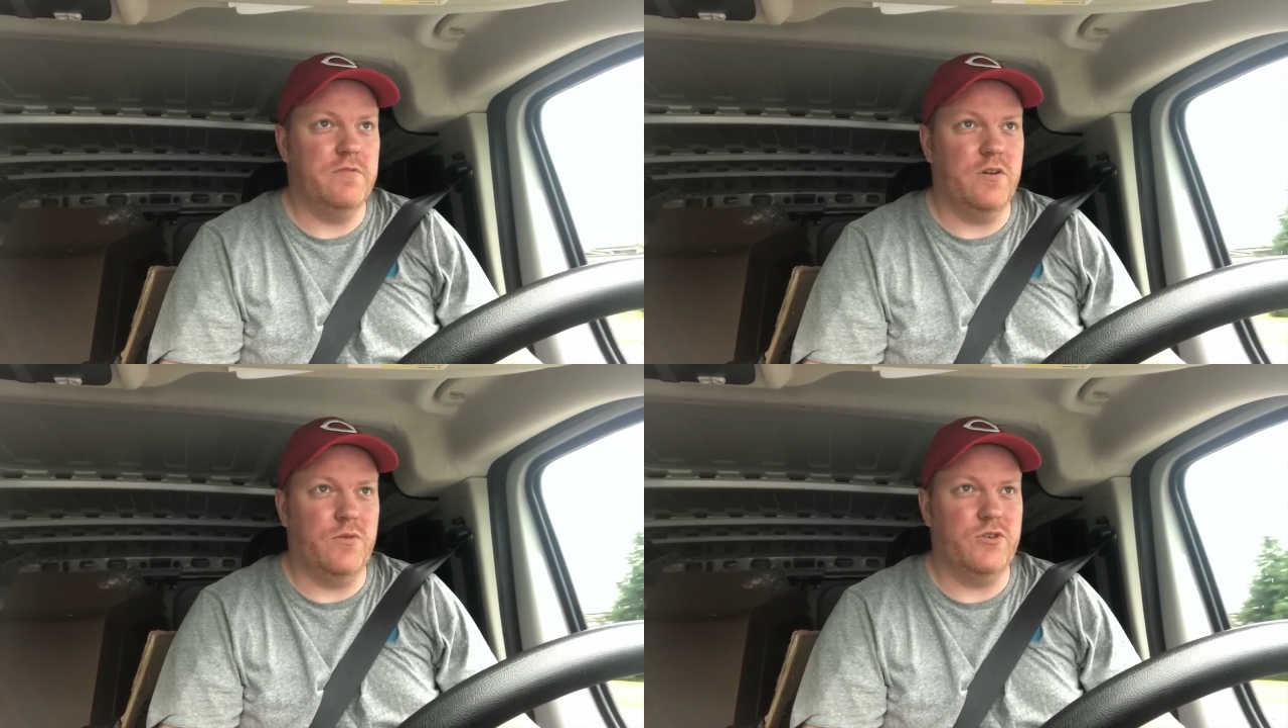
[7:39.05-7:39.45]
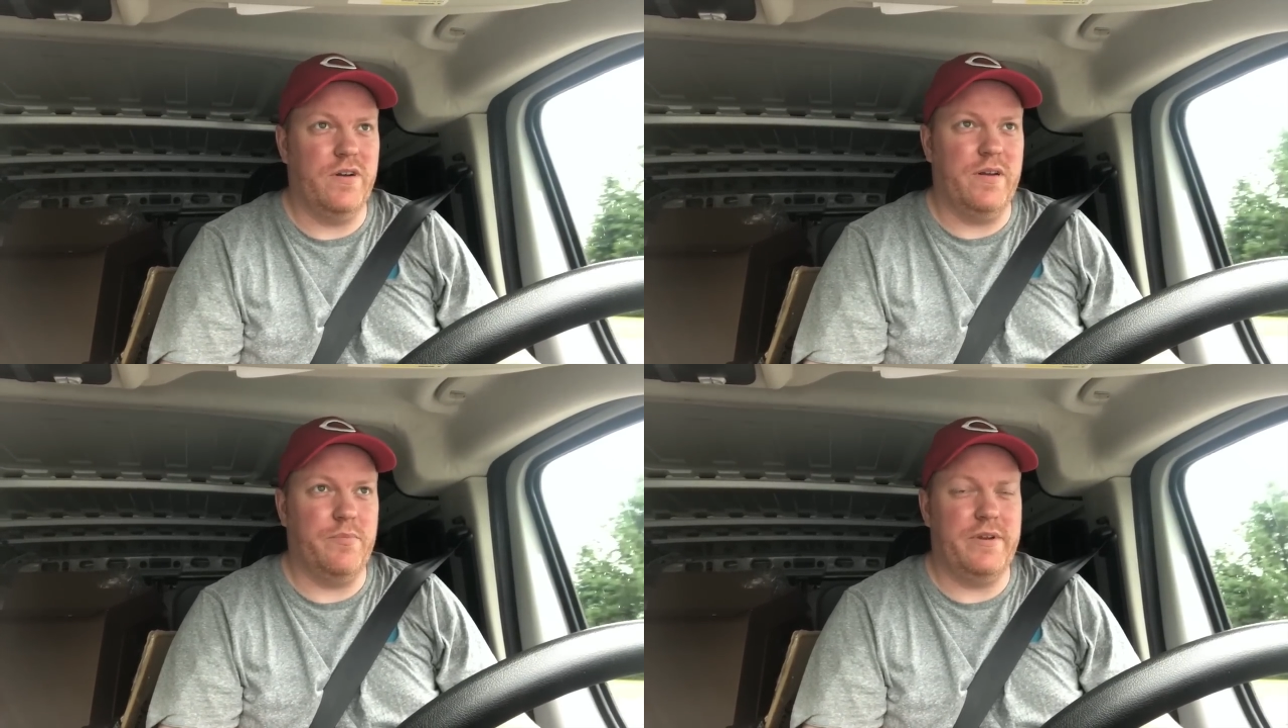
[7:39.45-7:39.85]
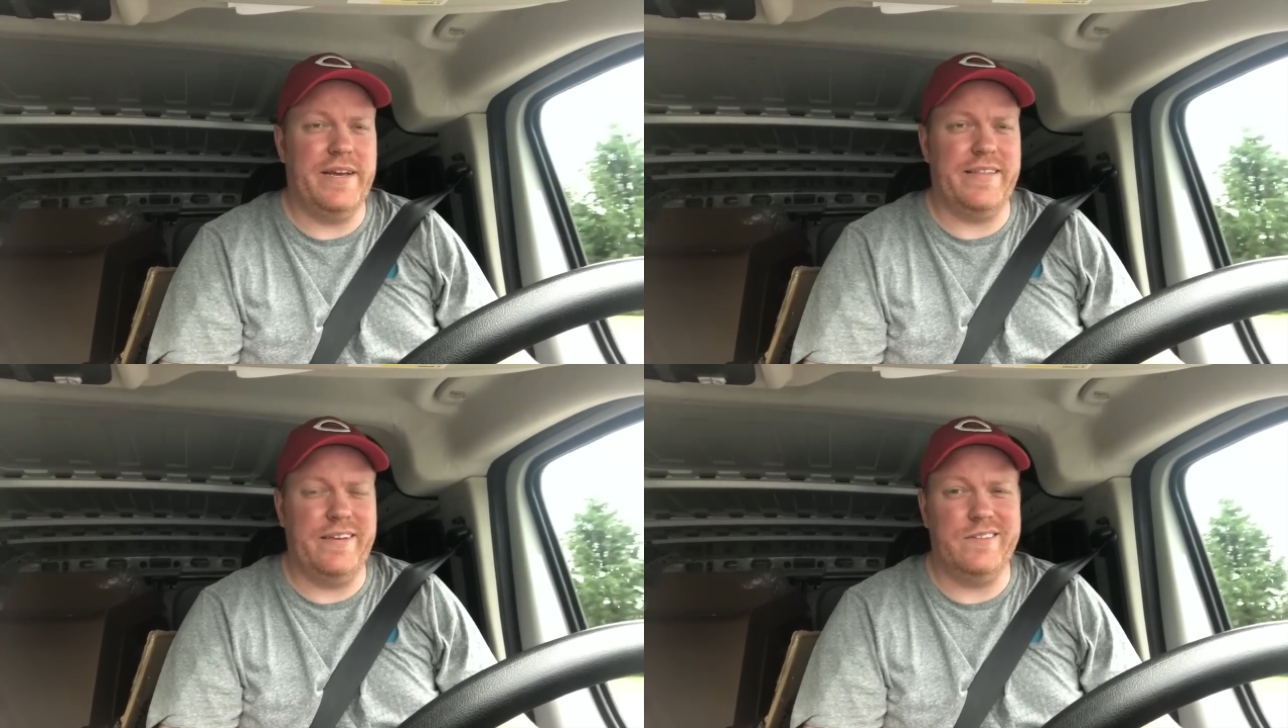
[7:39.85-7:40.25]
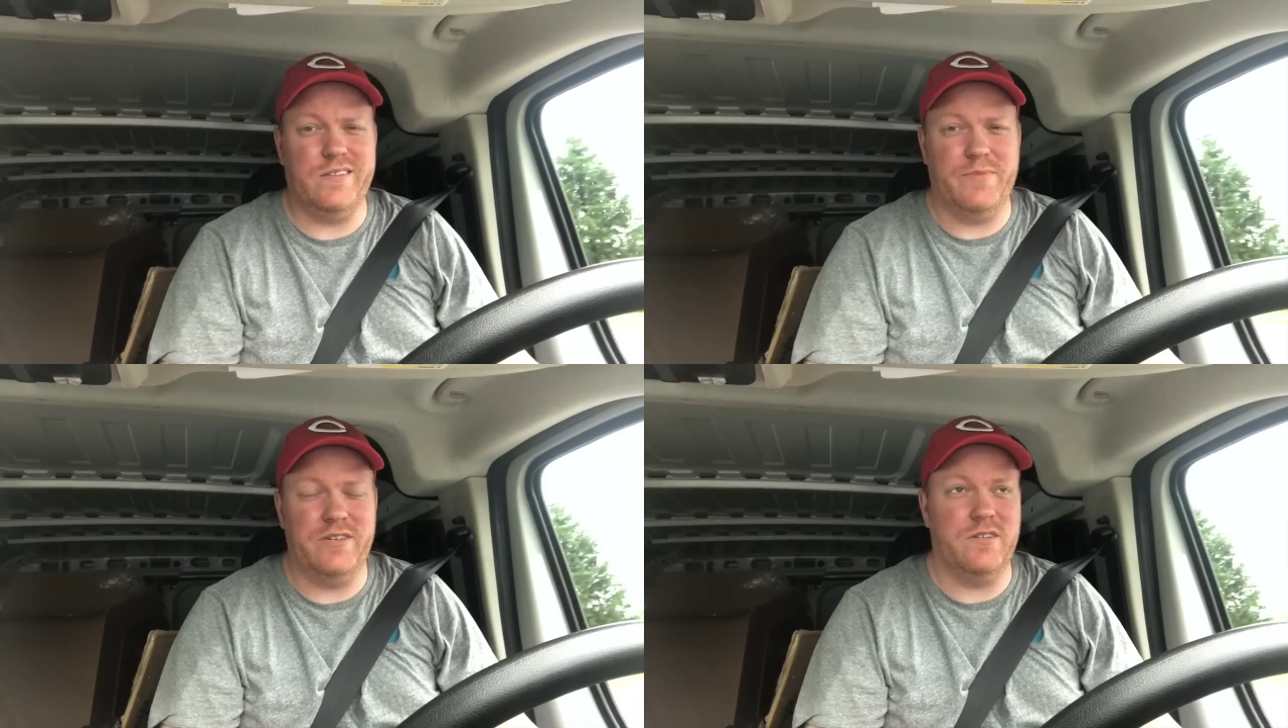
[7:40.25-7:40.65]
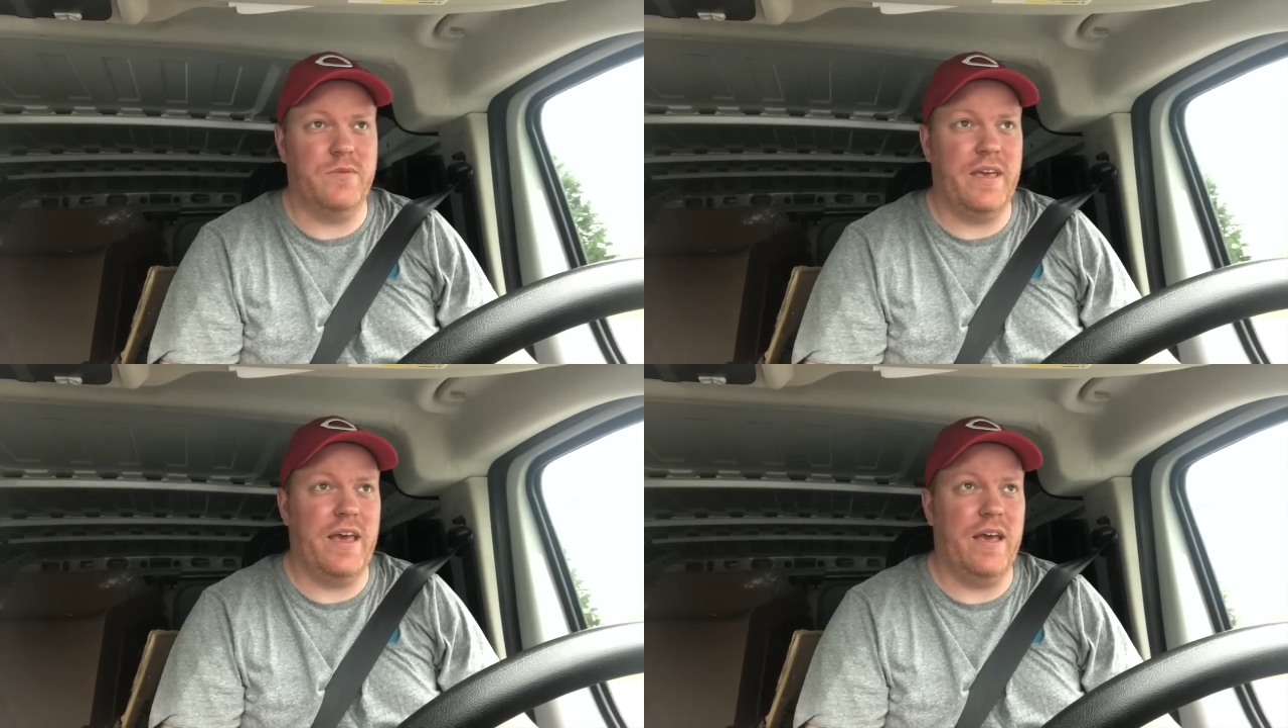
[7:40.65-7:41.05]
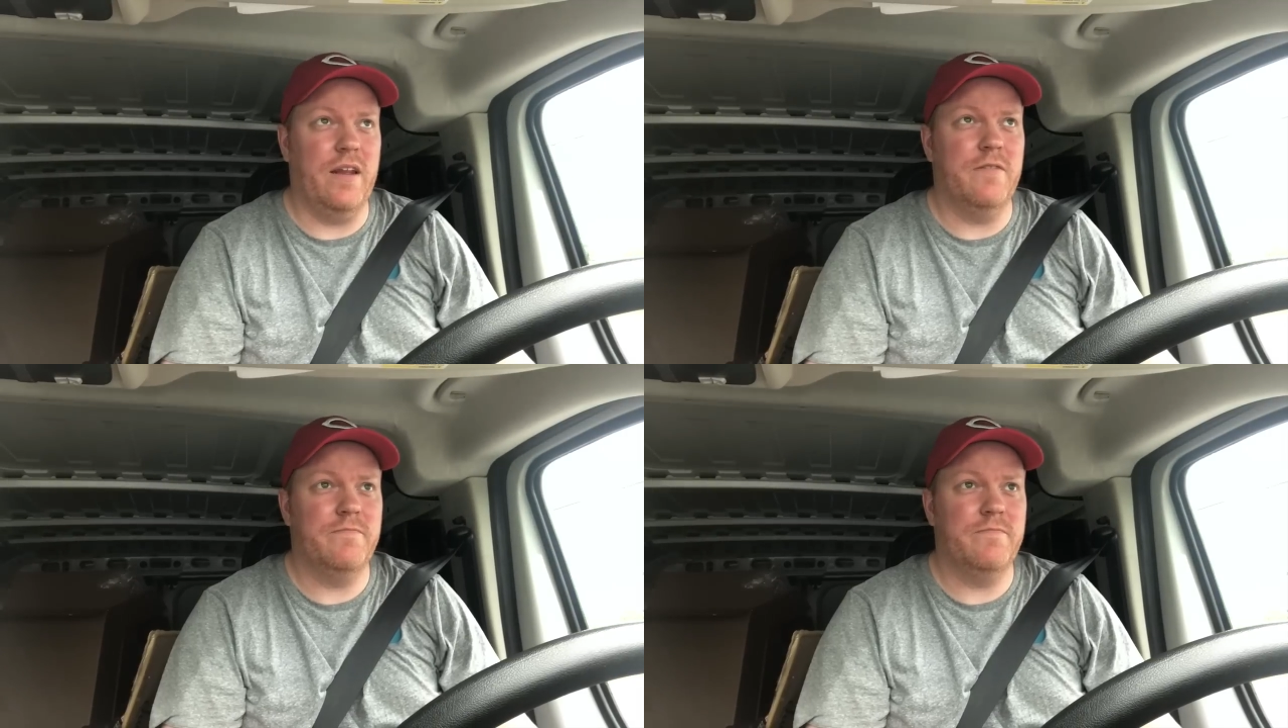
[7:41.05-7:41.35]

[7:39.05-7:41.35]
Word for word: So we're trying to protect these as much as we can.